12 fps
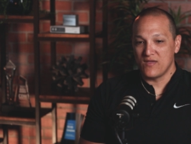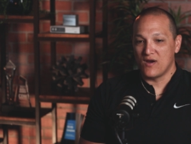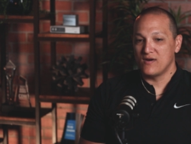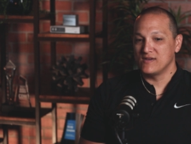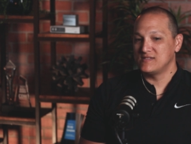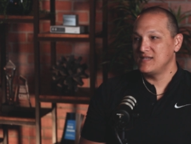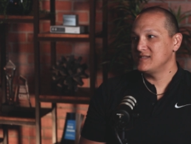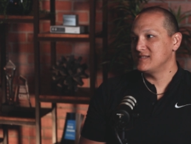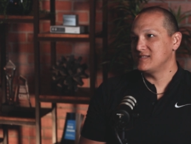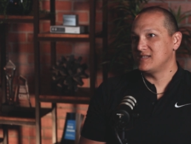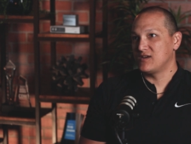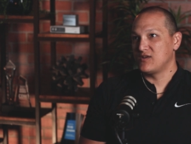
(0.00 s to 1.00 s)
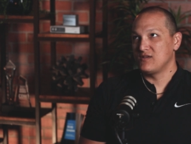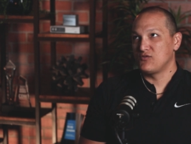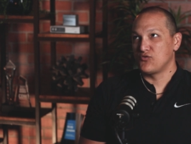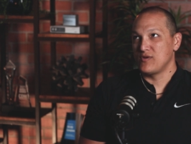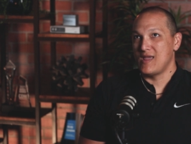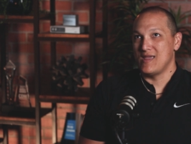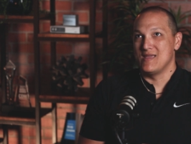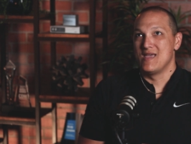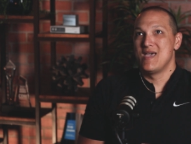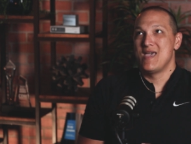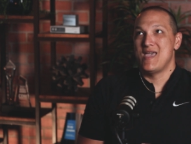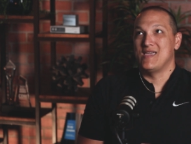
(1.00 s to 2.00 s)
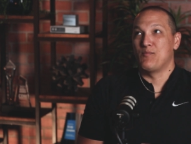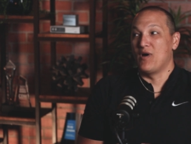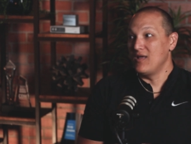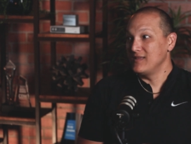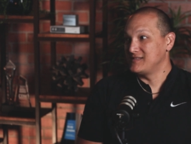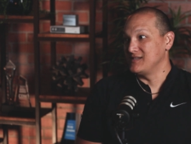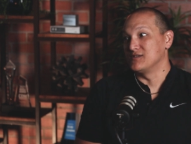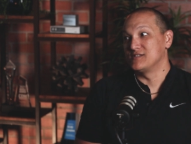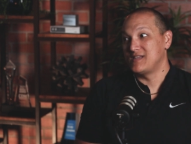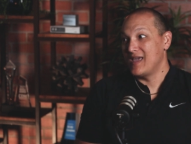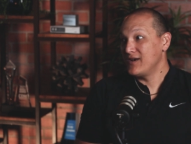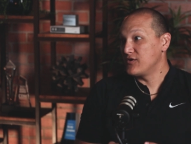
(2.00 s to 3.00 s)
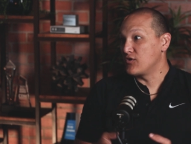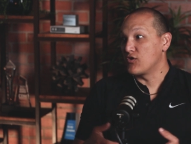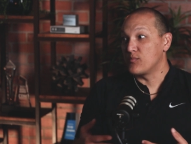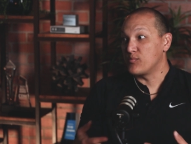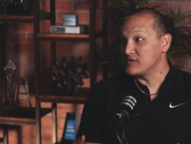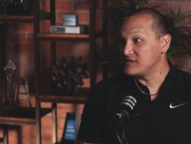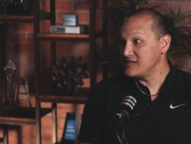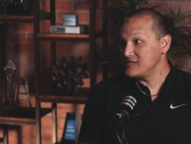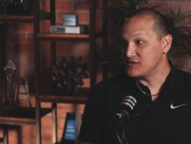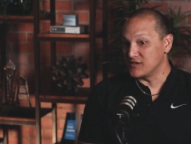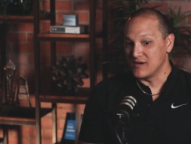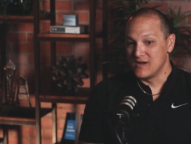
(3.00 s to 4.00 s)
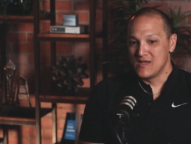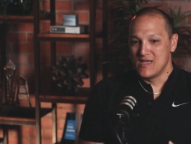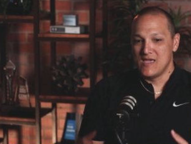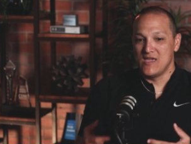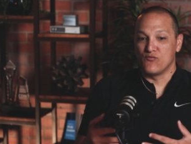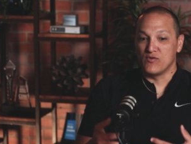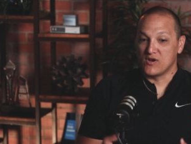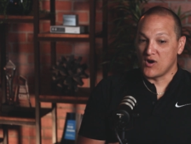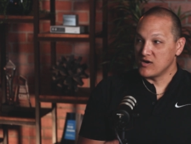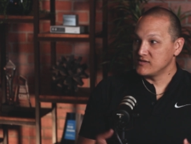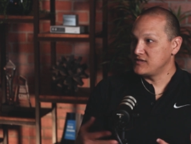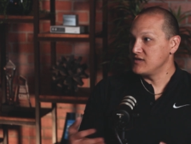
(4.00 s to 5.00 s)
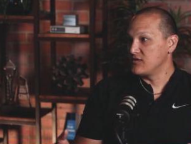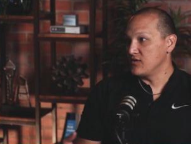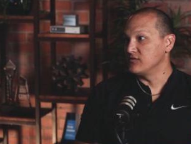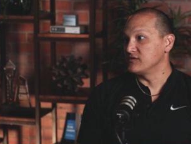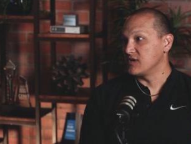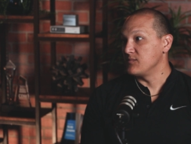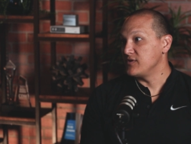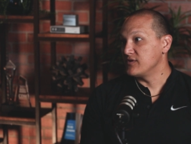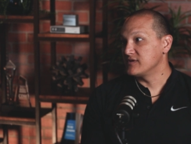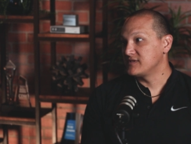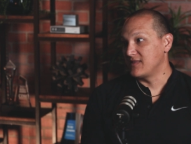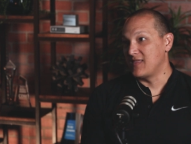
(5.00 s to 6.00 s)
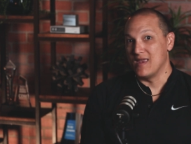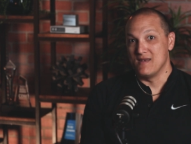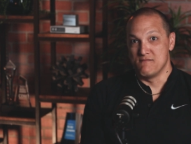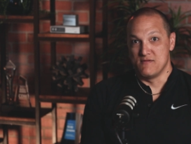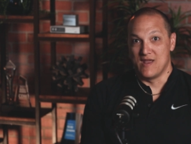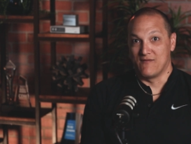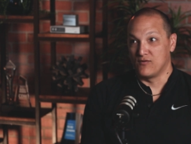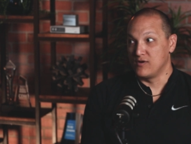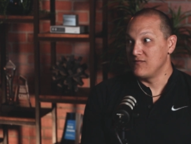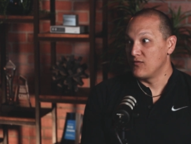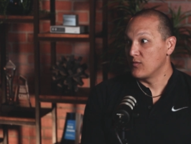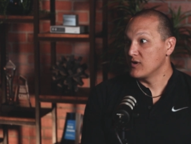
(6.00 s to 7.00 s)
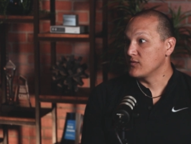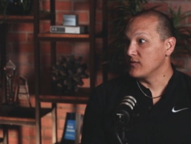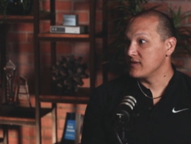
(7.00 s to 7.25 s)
of the hardest things is to create a policy or standard or a procedure in regards to those computers that they never even worked